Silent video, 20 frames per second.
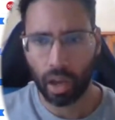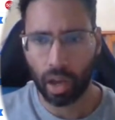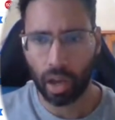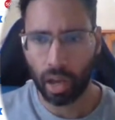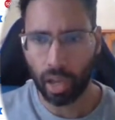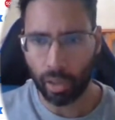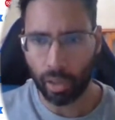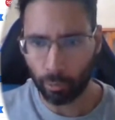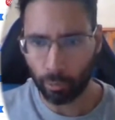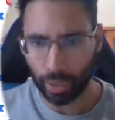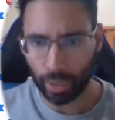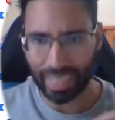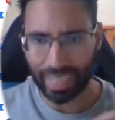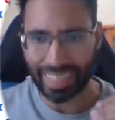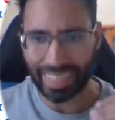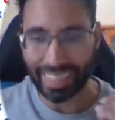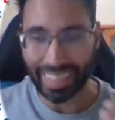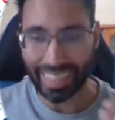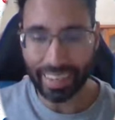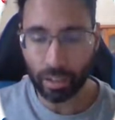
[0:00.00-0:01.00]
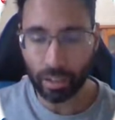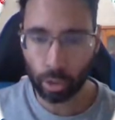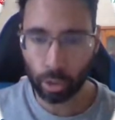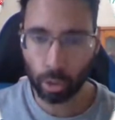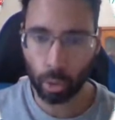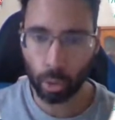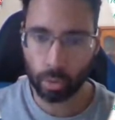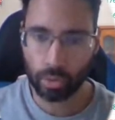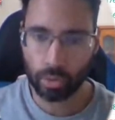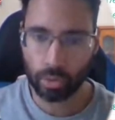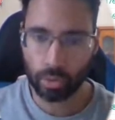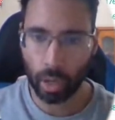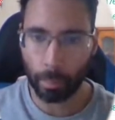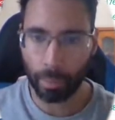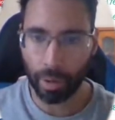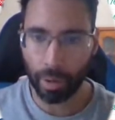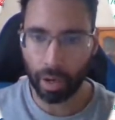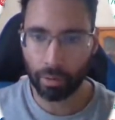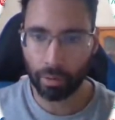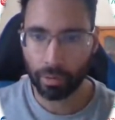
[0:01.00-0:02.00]
Uh, if we can get a close
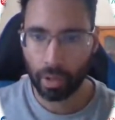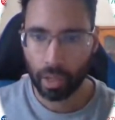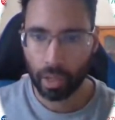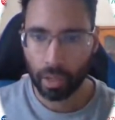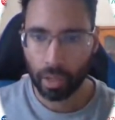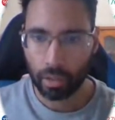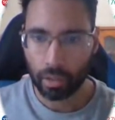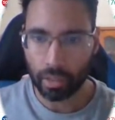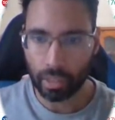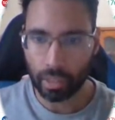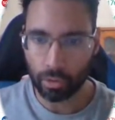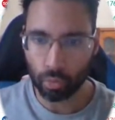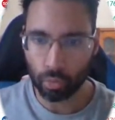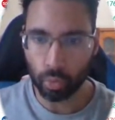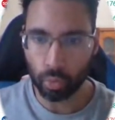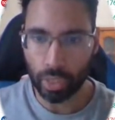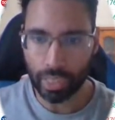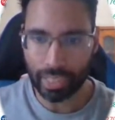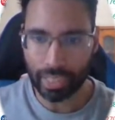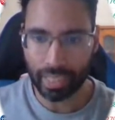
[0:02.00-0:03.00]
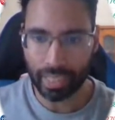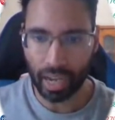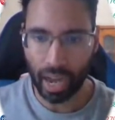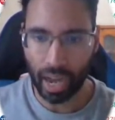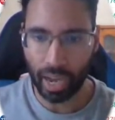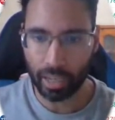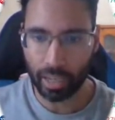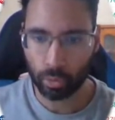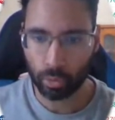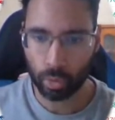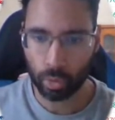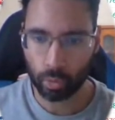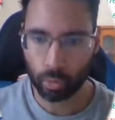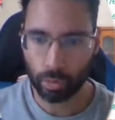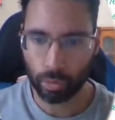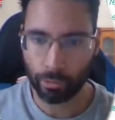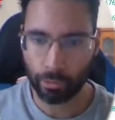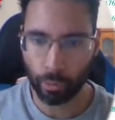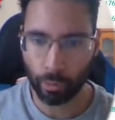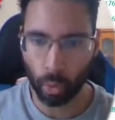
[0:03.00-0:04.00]
above these recent highs, which
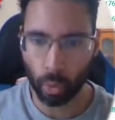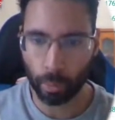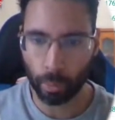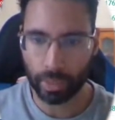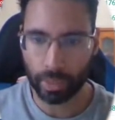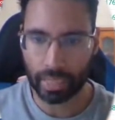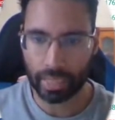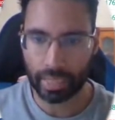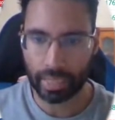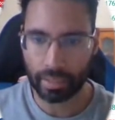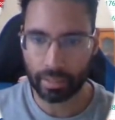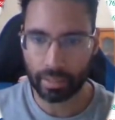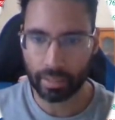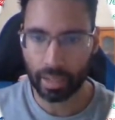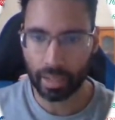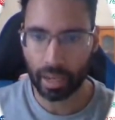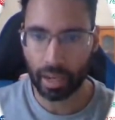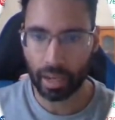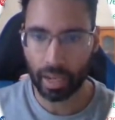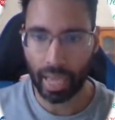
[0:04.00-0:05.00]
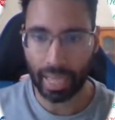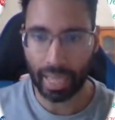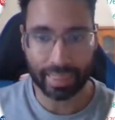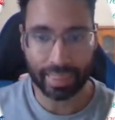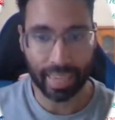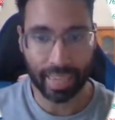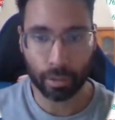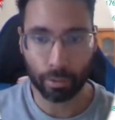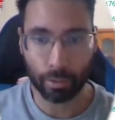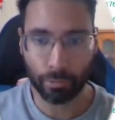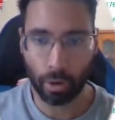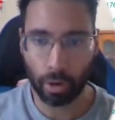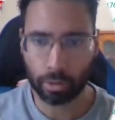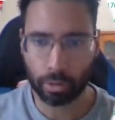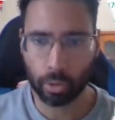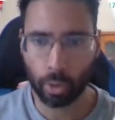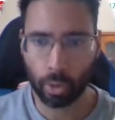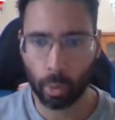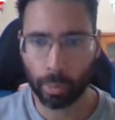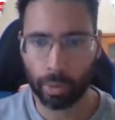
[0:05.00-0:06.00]
we formed in uh, at the end of
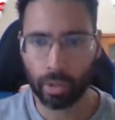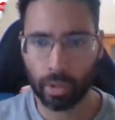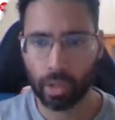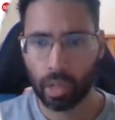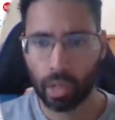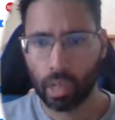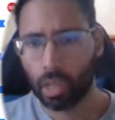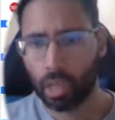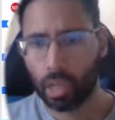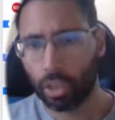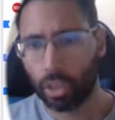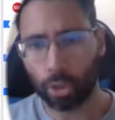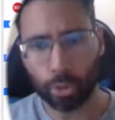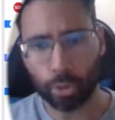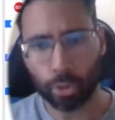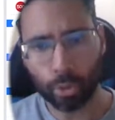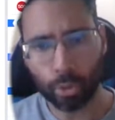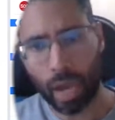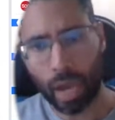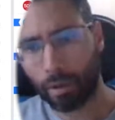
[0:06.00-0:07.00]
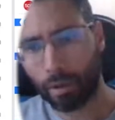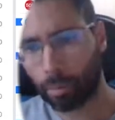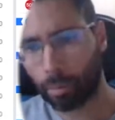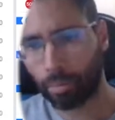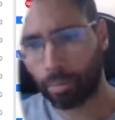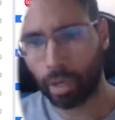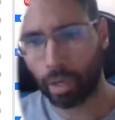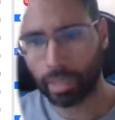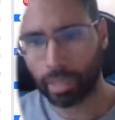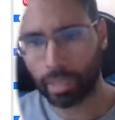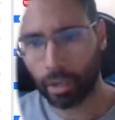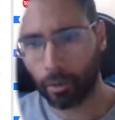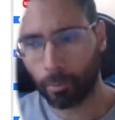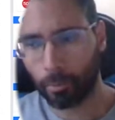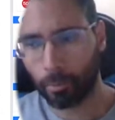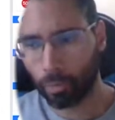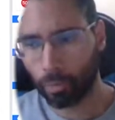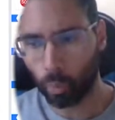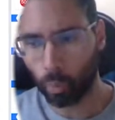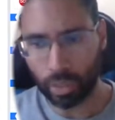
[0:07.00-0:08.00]
October, you do have a
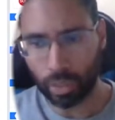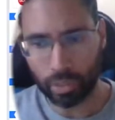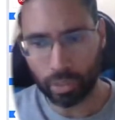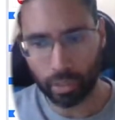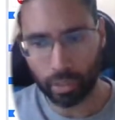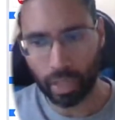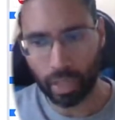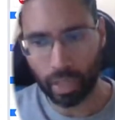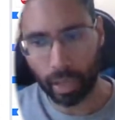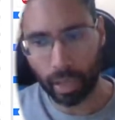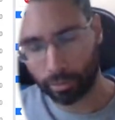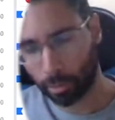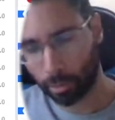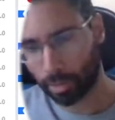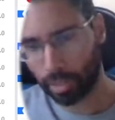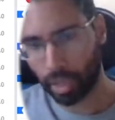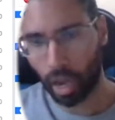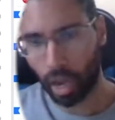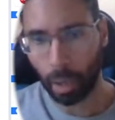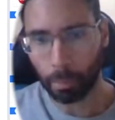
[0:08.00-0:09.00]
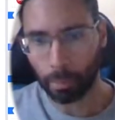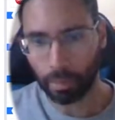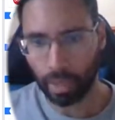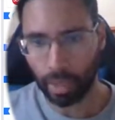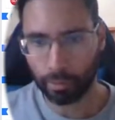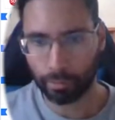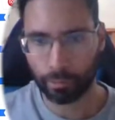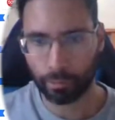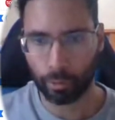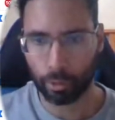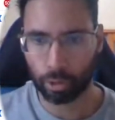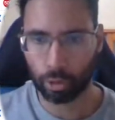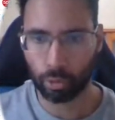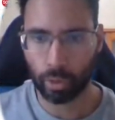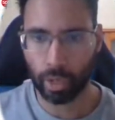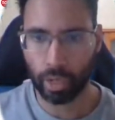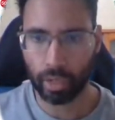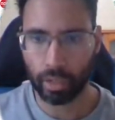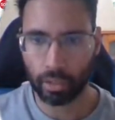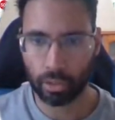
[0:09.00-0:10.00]
breakout. We still have some time left for
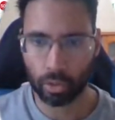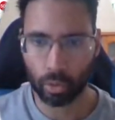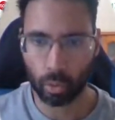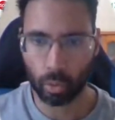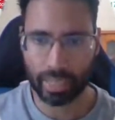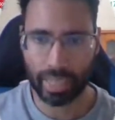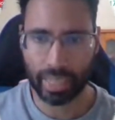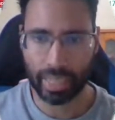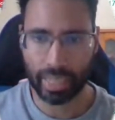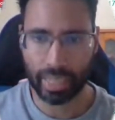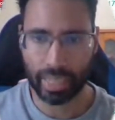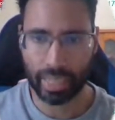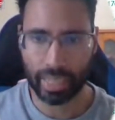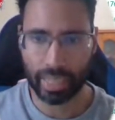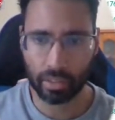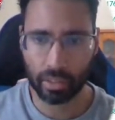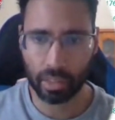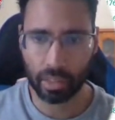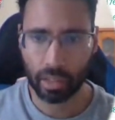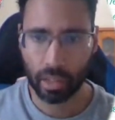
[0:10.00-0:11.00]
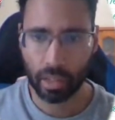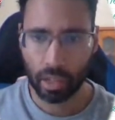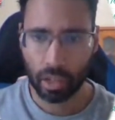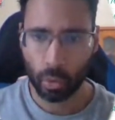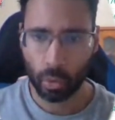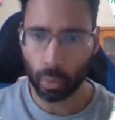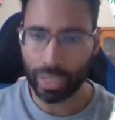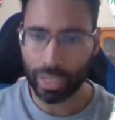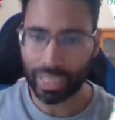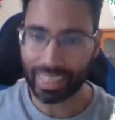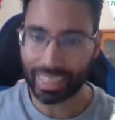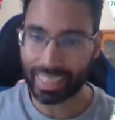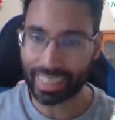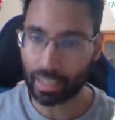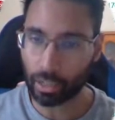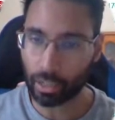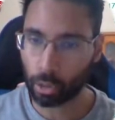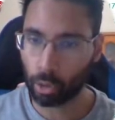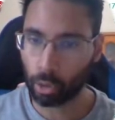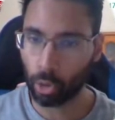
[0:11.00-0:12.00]
trading. So technically, we can
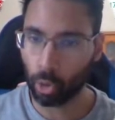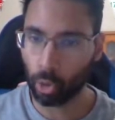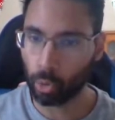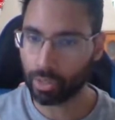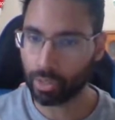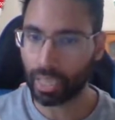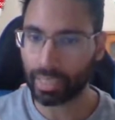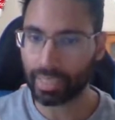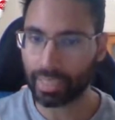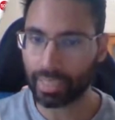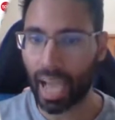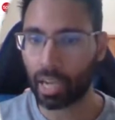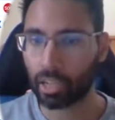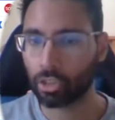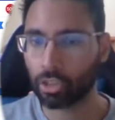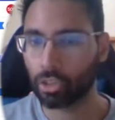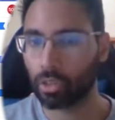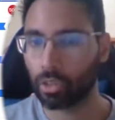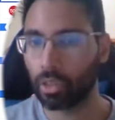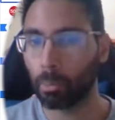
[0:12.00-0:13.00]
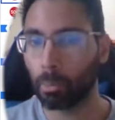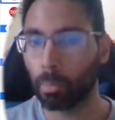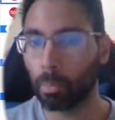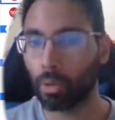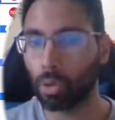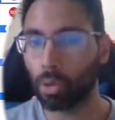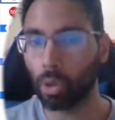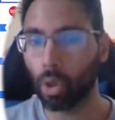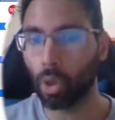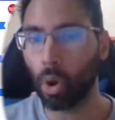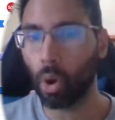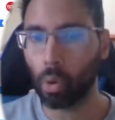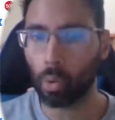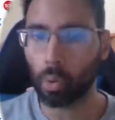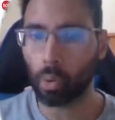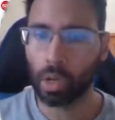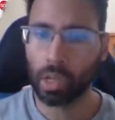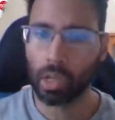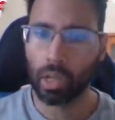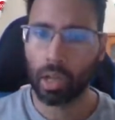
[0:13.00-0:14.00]
get a close that's actually
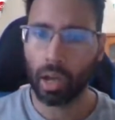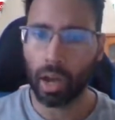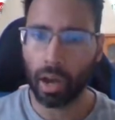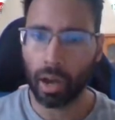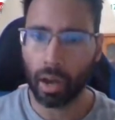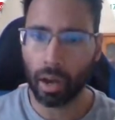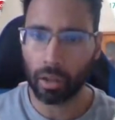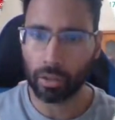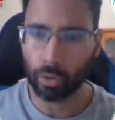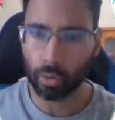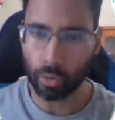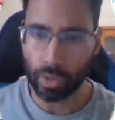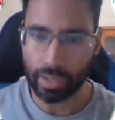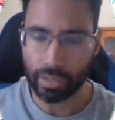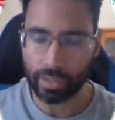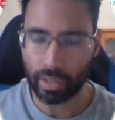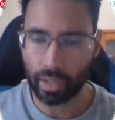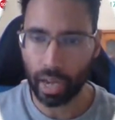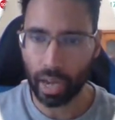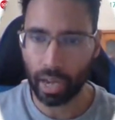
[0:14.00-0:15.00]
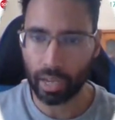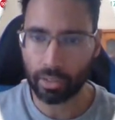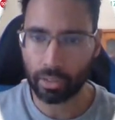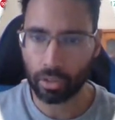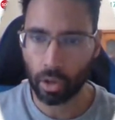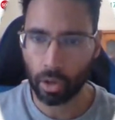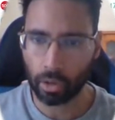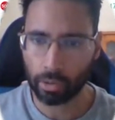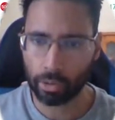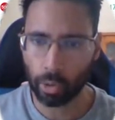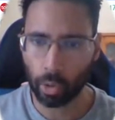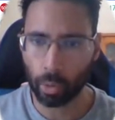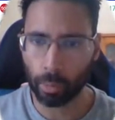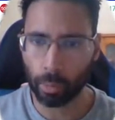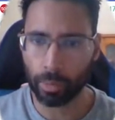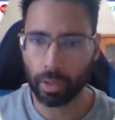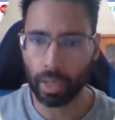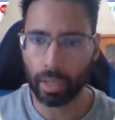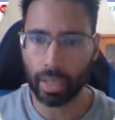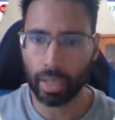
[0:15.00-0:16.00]
below uh, the recent highs in
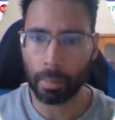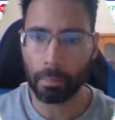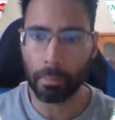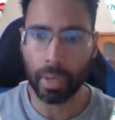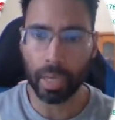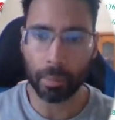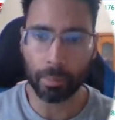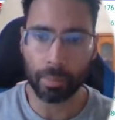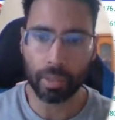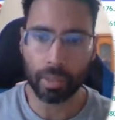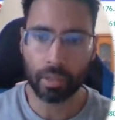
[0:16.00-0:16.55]
October. And then